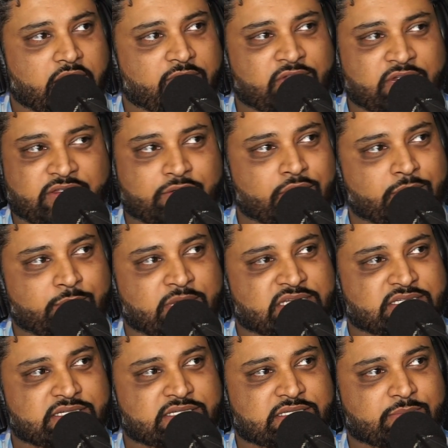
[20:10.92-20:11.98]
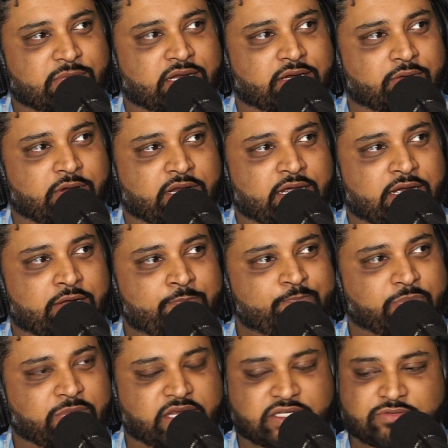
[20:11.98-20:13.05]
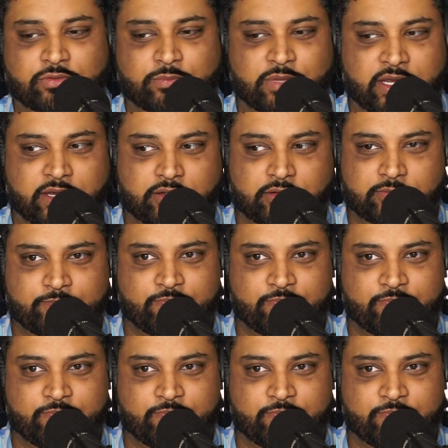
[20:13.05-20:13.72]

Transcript: I feel like the only messages I'm getting right now is from like